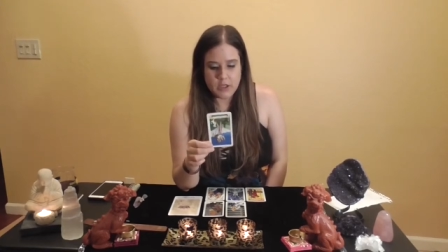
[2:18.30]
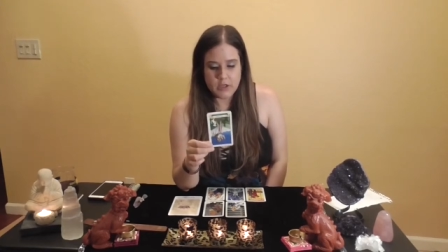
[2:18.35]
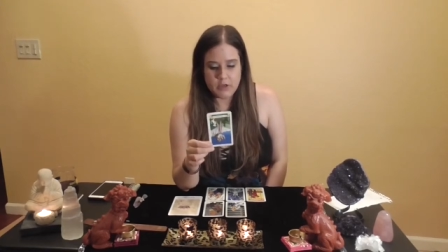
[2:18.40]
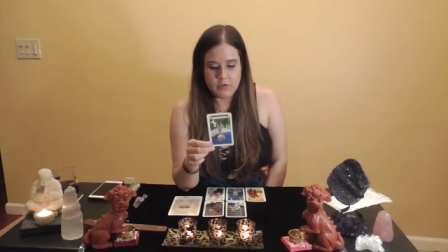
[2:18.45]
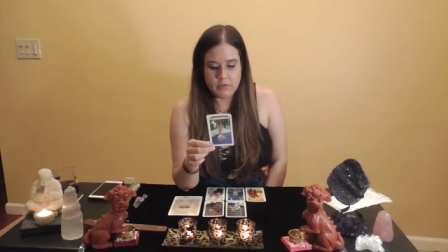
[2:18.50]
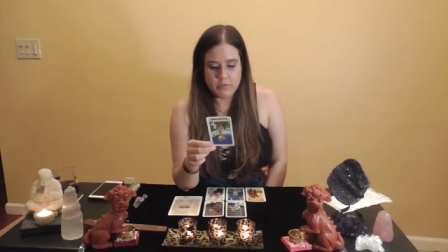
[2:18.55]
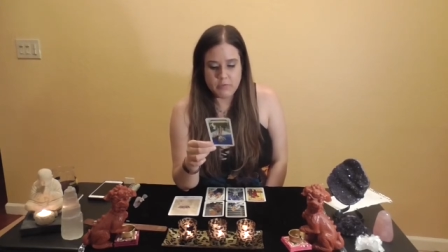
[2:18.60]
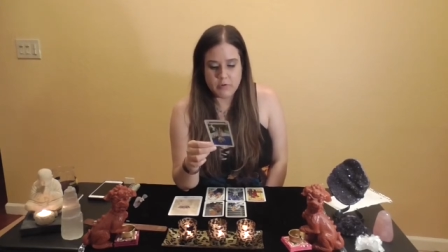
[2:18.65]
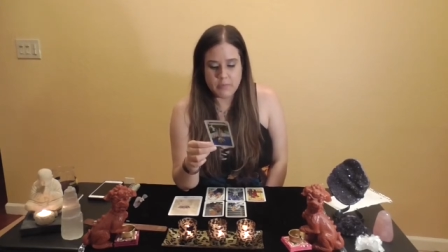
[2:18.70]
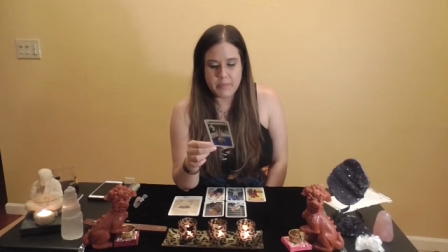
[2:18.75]

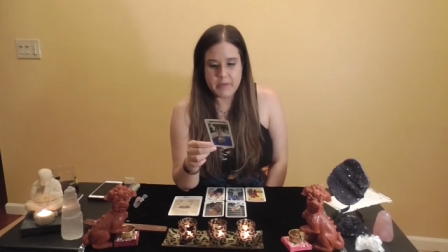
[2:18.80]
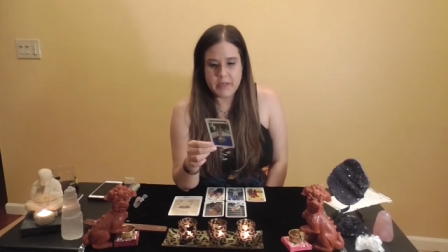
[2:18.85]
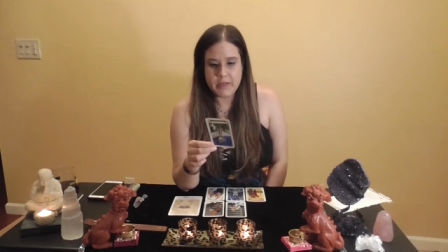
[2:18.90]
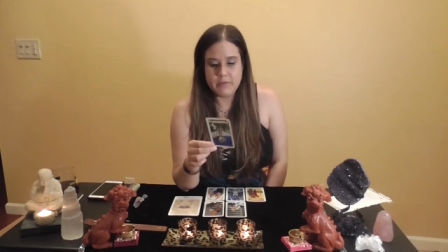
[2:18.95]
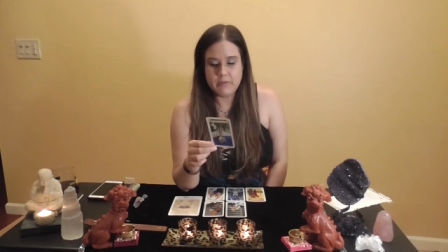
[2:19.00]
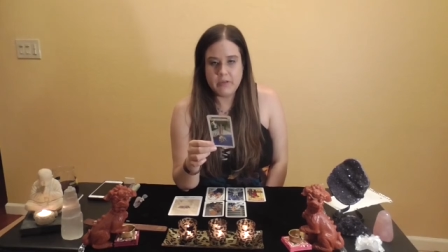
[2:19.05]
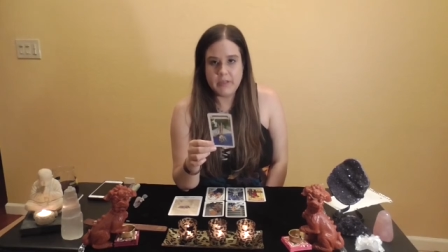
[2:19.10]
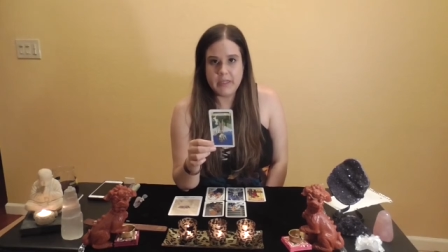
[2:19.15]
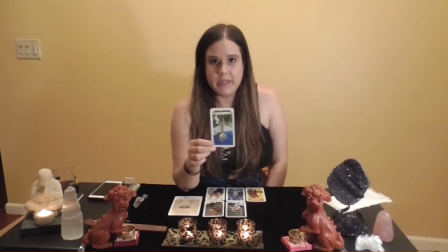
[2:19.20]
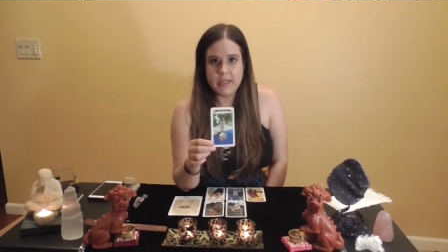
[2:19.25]
you were
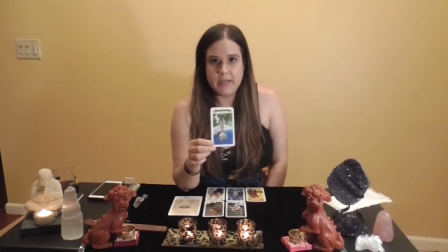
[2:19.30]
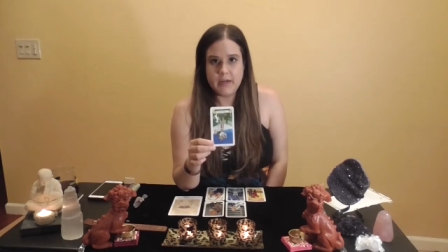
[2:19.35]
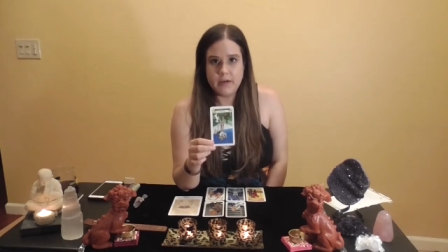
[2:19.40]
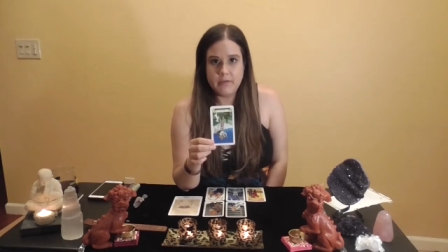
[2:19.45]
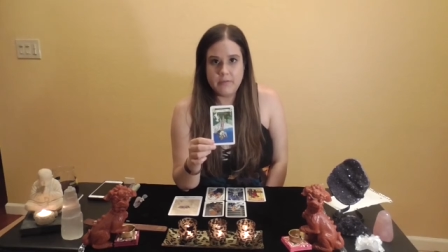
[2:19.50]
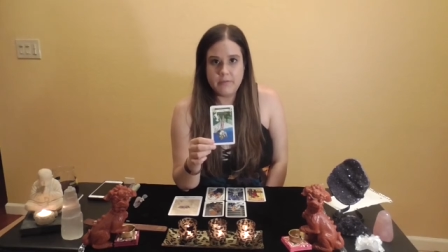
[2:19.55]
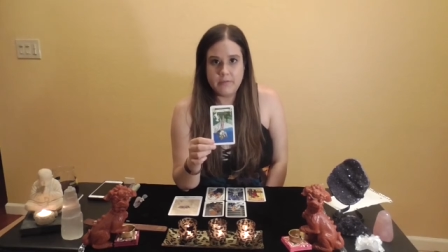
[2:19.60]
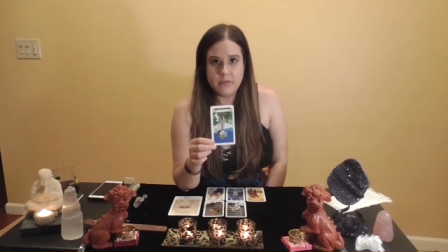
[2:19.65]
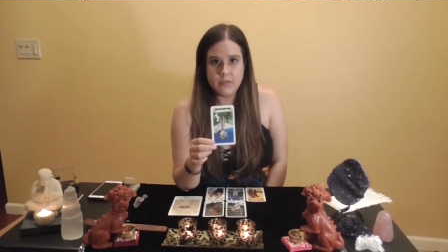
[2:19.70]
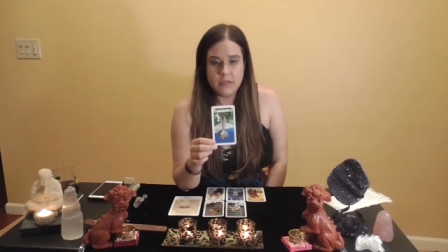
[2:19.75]
being really
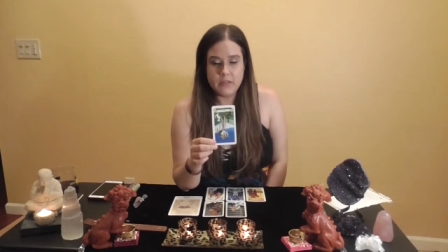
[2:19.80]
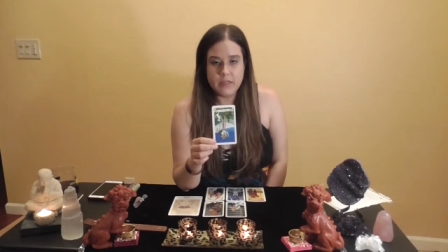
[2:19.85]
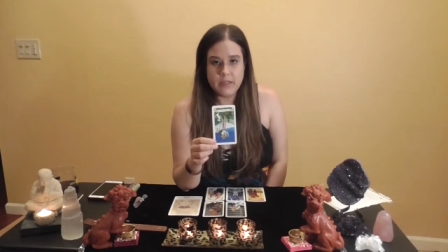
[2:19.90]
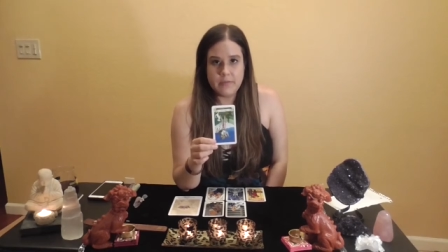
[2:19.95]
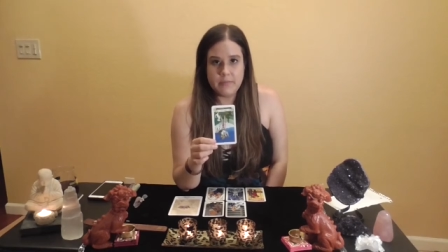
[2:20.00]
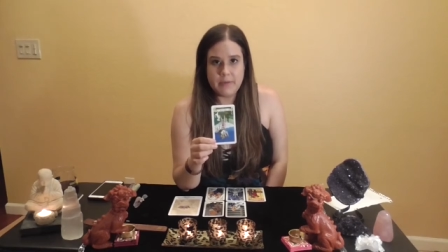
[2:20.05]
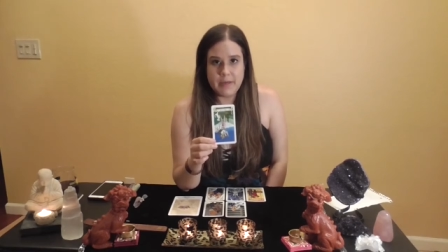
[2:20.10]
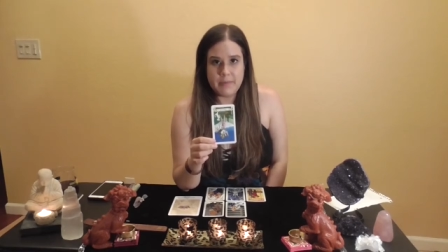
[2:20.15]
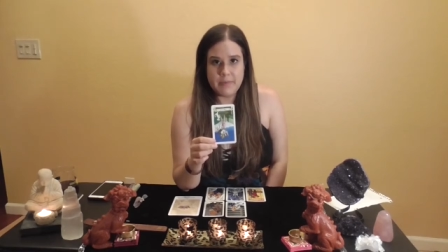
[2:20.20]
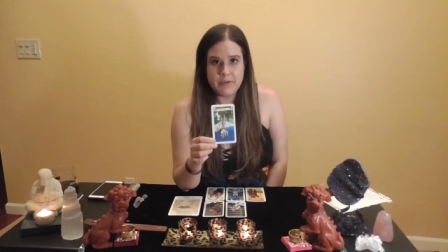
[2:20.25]
careful
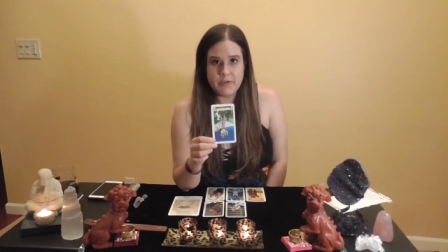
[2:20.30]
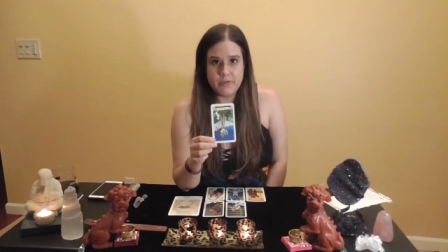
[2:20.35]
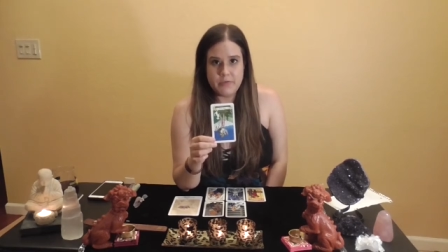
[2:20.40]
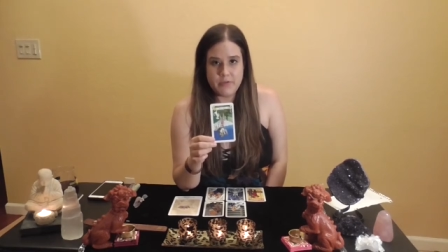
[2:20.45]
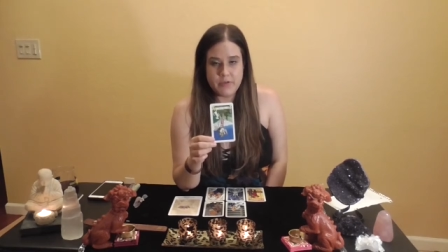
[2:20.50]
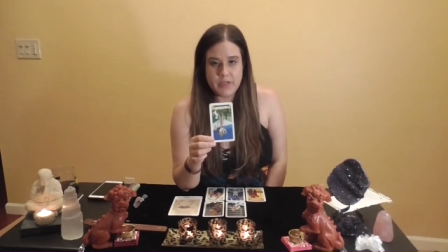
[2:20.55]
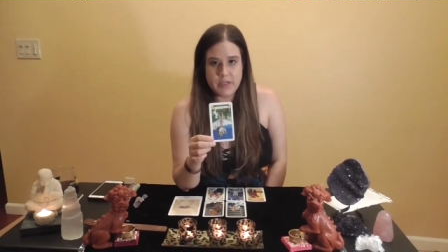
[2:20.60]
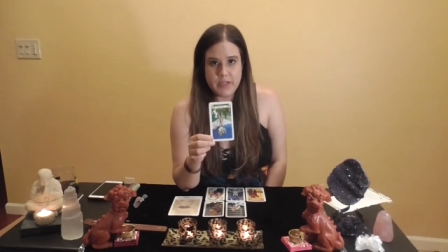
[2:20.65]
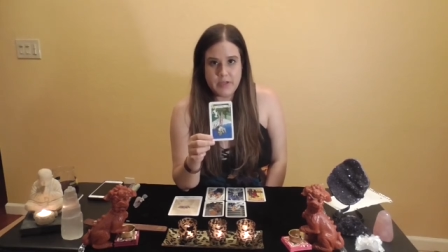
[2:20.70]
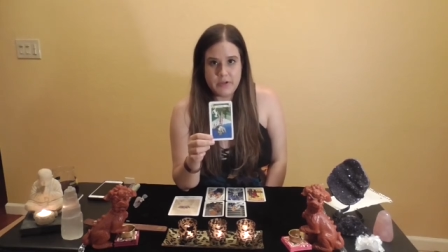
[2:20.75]
and maybe
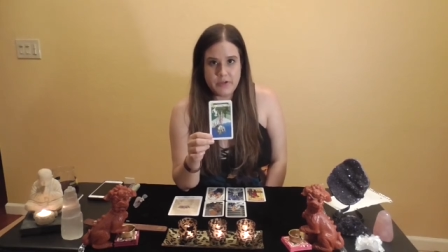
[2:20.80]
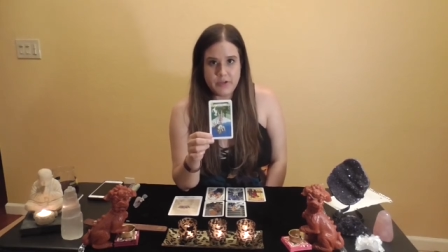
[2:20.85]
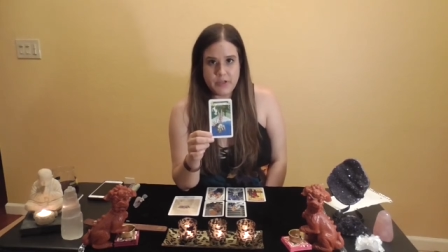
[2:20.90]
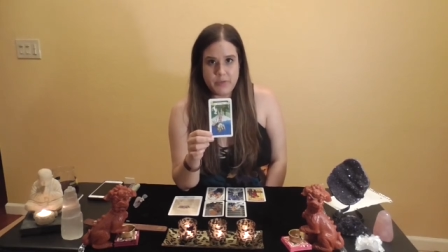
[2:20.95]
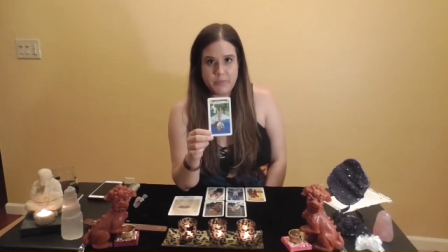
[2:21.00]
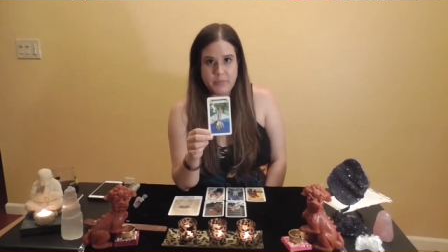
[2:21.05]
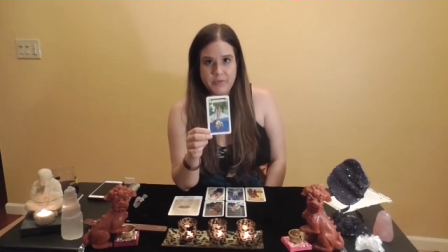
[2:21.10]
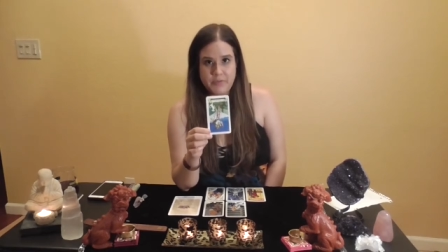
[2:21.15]
strategic